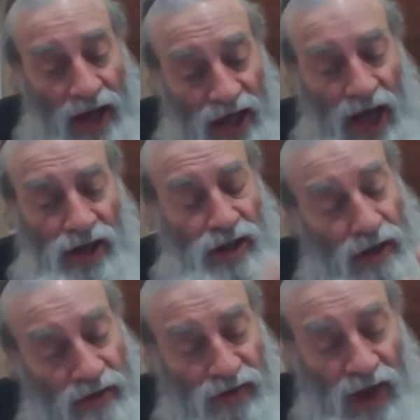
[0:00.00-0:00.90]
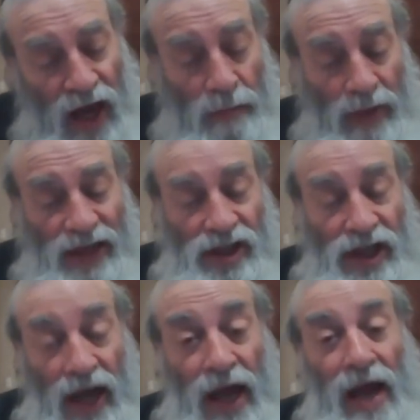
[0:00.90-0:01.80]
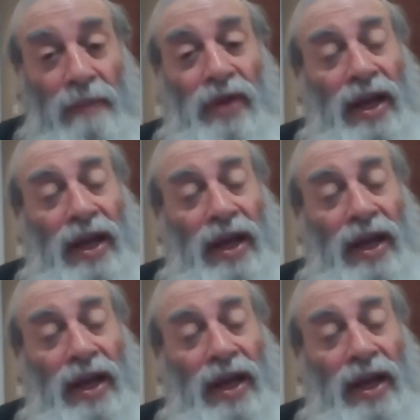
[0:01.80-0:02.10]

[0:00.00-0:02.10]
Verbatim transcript: HaGeresh or Yiftach B'Hashem,